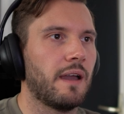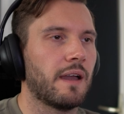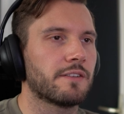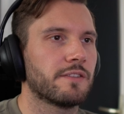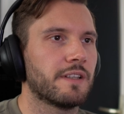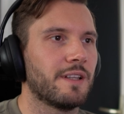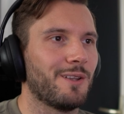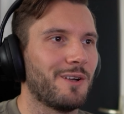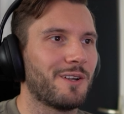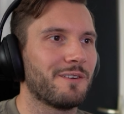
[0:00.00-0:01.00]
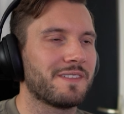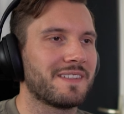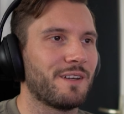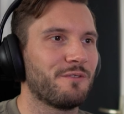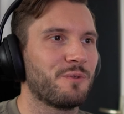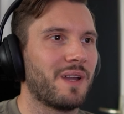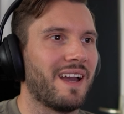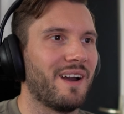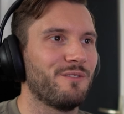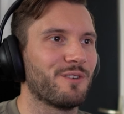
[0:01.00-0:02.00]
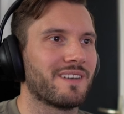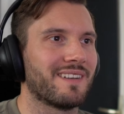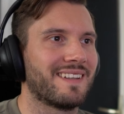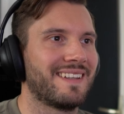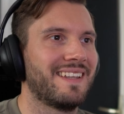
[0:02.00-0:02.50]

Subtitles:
actually a lot of stuff we have on